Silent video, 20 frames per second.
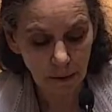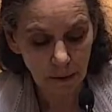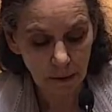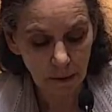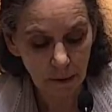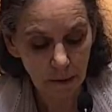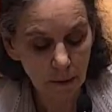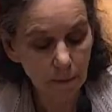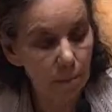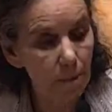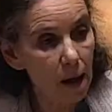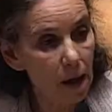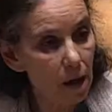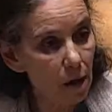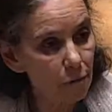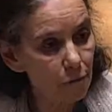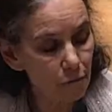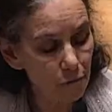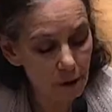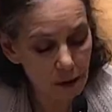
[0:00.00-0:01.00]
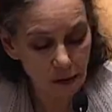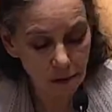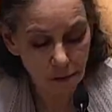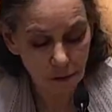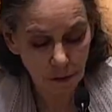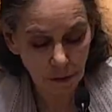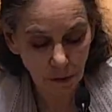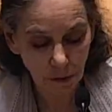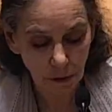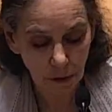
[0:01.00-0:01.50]
and by our faith
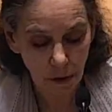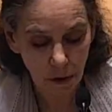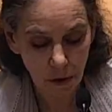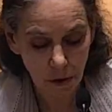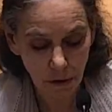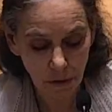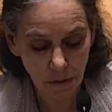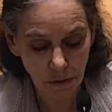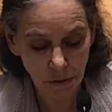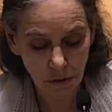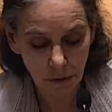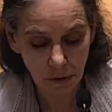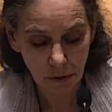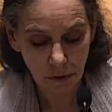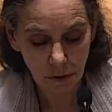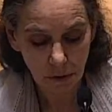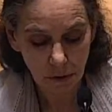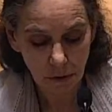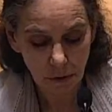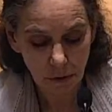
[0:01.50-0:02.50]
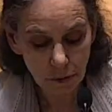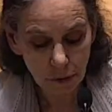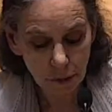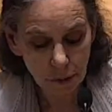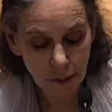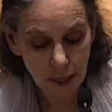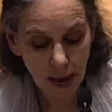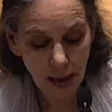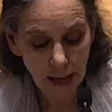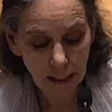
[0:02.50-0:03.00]
in God, who
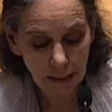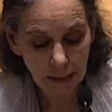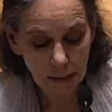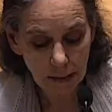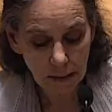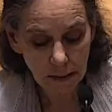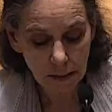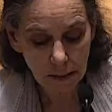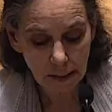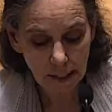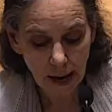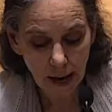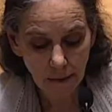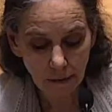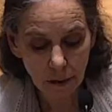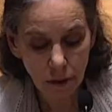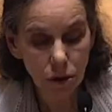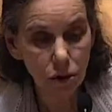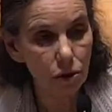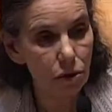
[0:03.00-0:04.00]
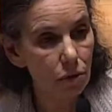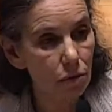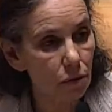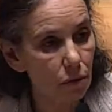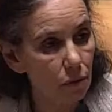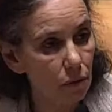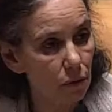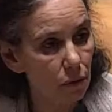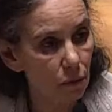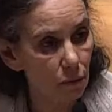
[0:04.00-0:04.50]
stands as
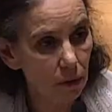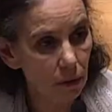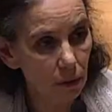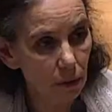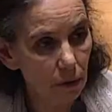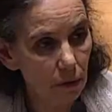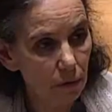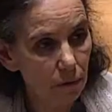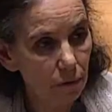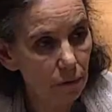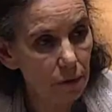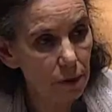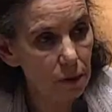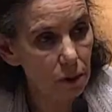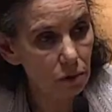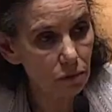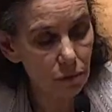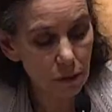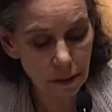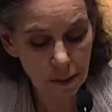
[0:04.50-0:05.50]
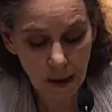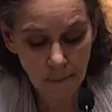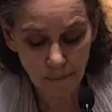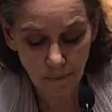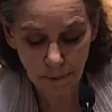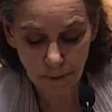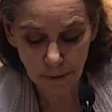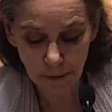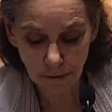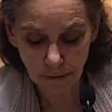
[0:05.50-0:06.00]
guarantor for its
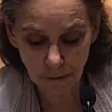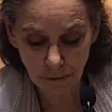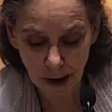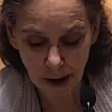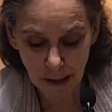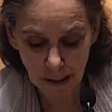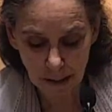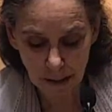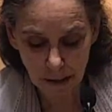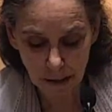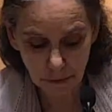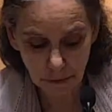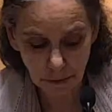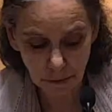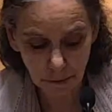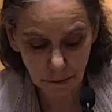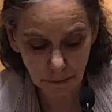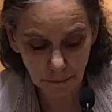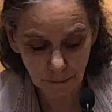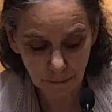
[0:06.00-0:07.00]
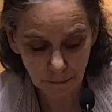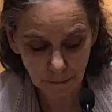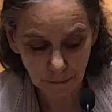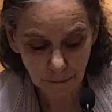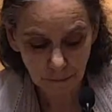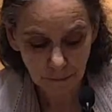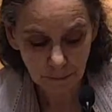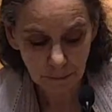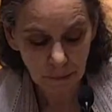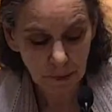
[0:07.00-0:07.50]
redemptive value.
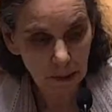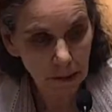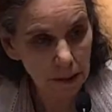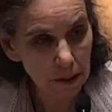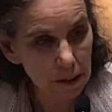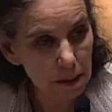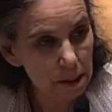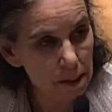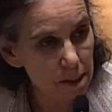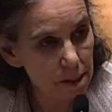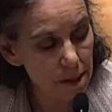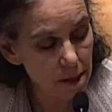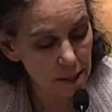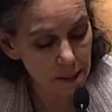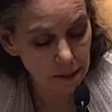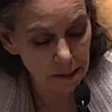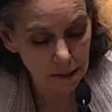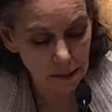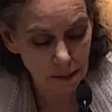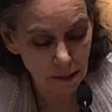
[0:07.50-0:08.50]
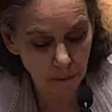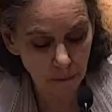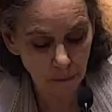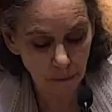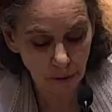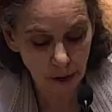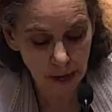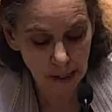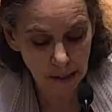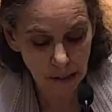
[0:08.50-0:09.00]
It is this
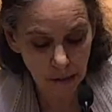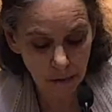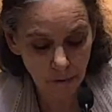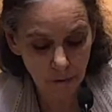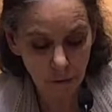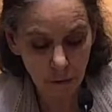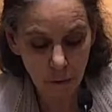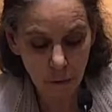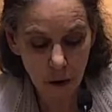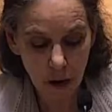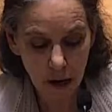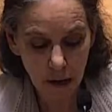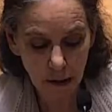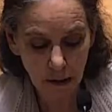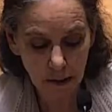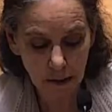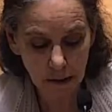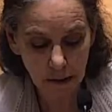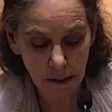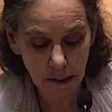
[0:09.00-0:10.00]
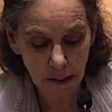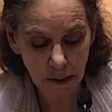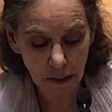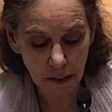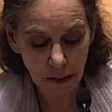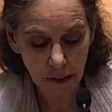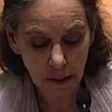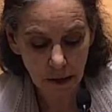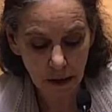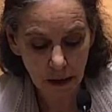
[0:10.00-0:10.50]
embrace of the world,
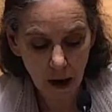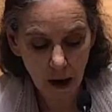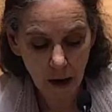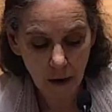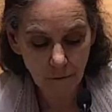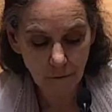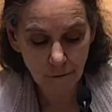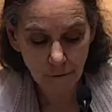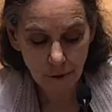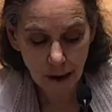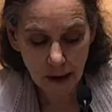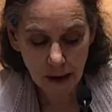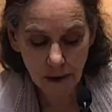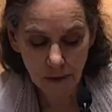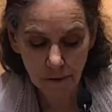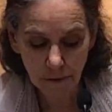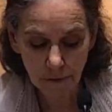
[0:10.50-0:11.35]
our faith,